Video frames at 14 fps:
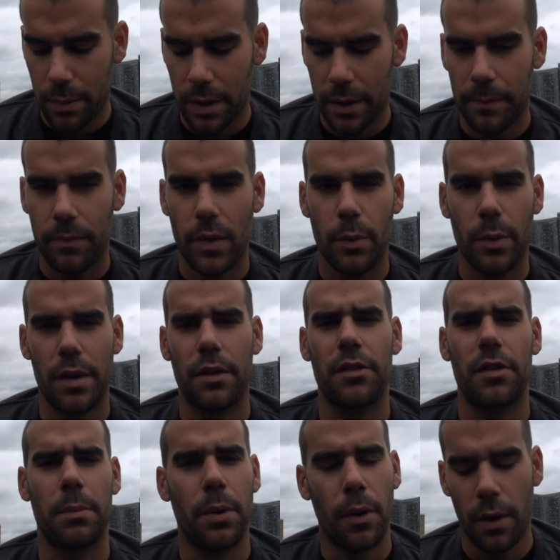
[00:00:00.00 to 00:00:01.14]
But with your
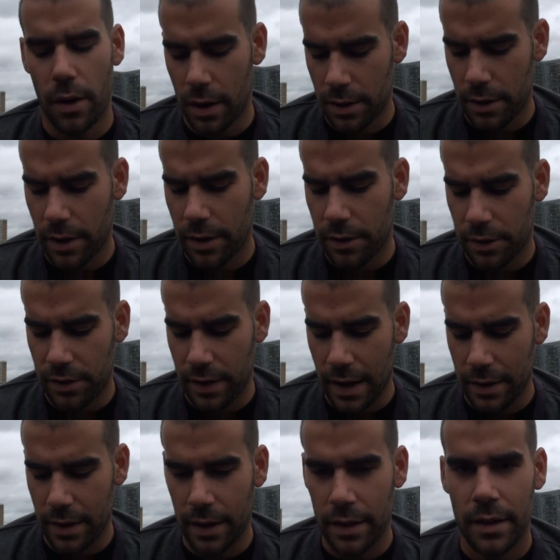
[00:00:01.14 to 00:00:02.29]
support and your
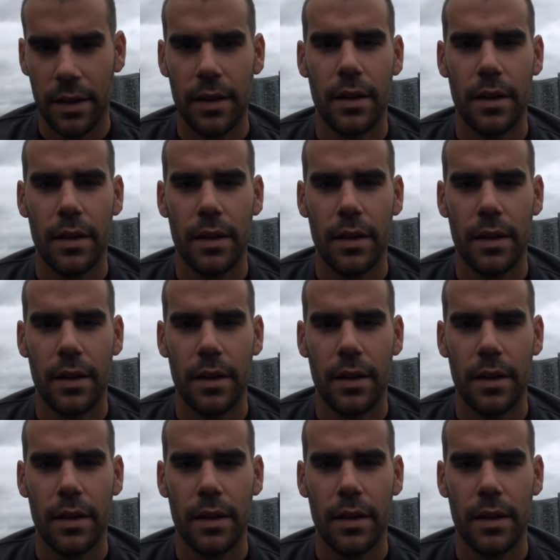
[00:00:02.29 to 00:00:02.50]
understanding,